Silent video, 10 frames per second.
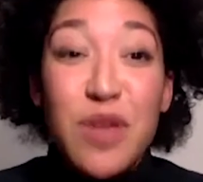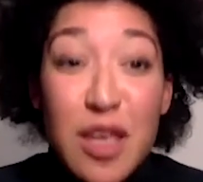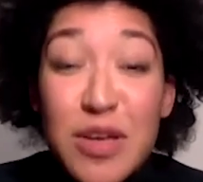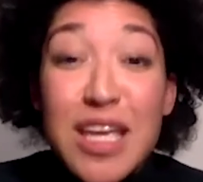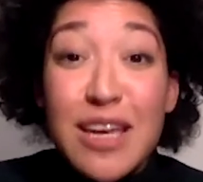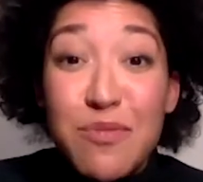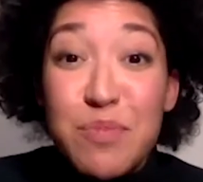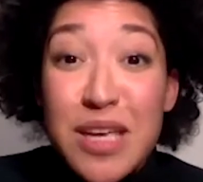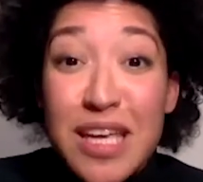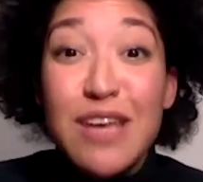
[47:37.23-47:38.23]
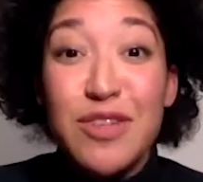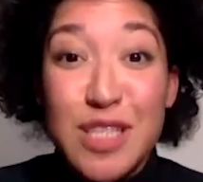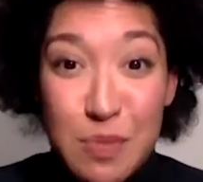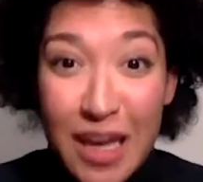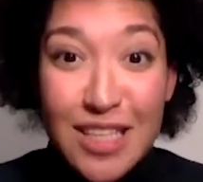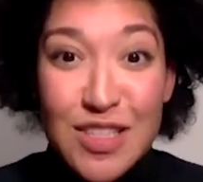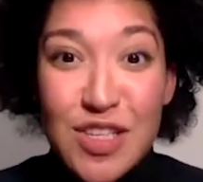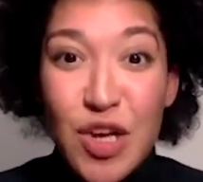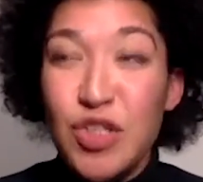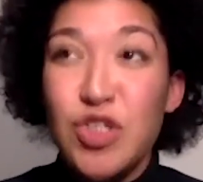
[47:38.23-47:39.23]
giving being given space
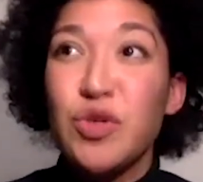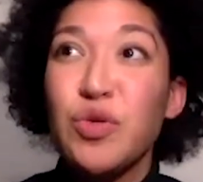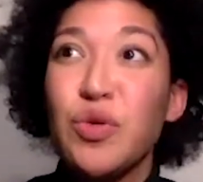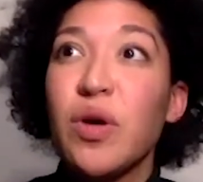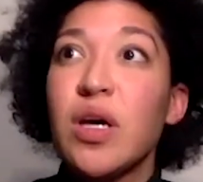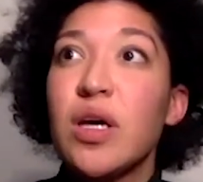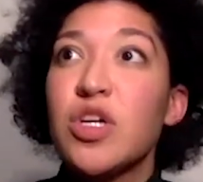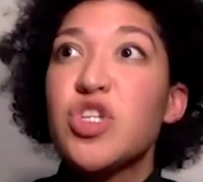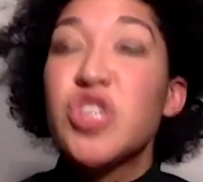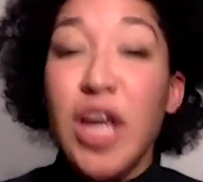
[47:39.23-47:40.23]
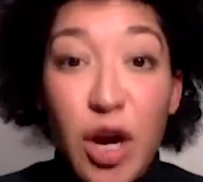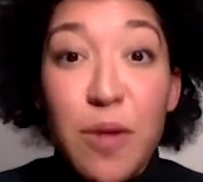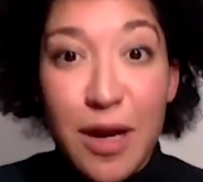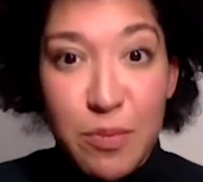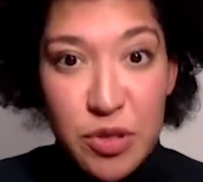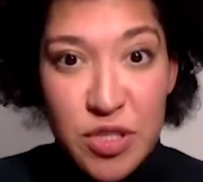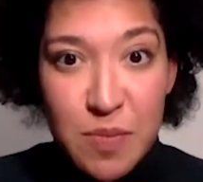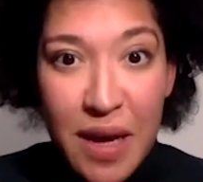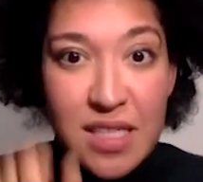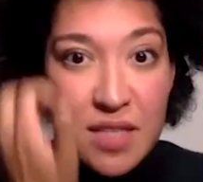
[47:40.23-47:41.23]
to share my
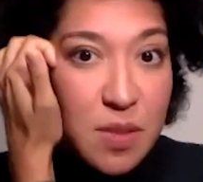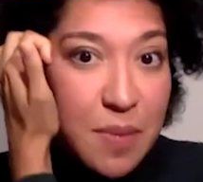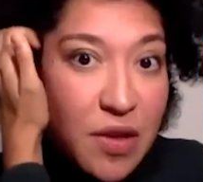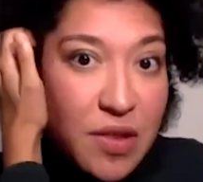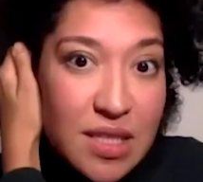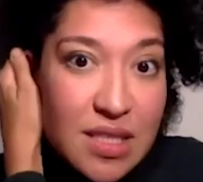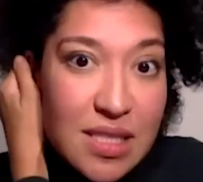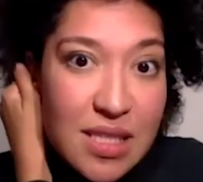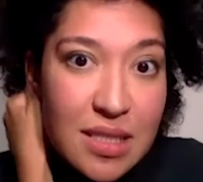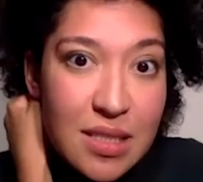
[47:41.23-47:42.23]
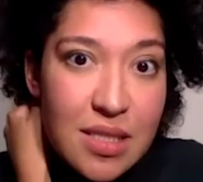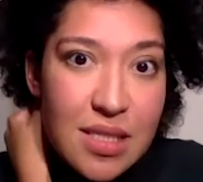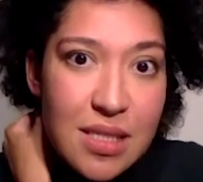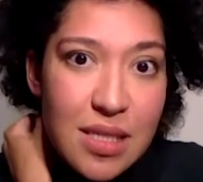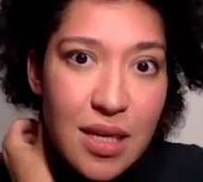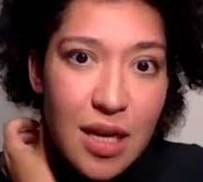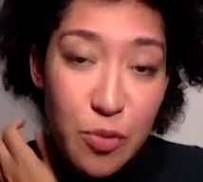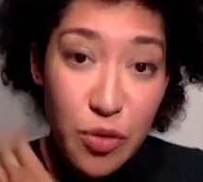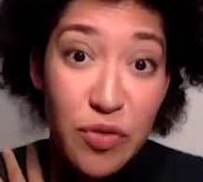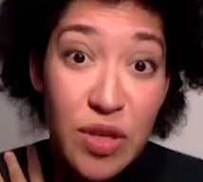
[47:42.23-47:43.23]
perspectives about this is a
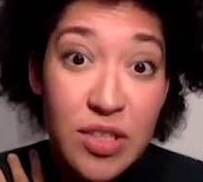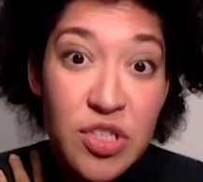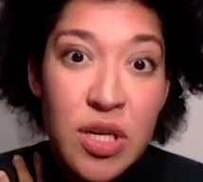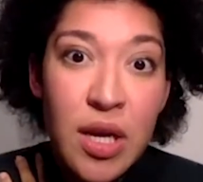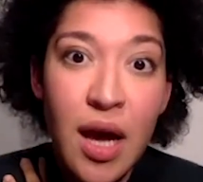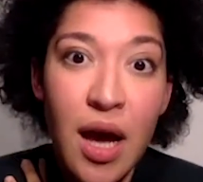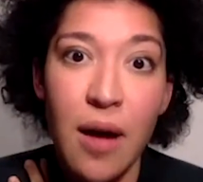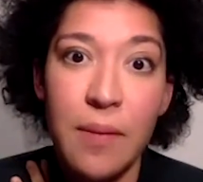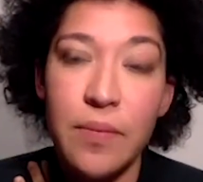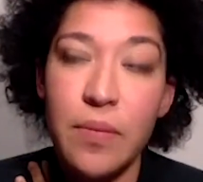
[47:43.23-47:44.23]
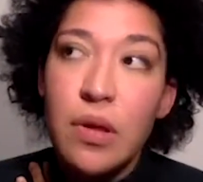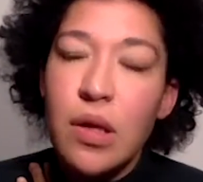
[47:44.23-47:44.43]
privilege um,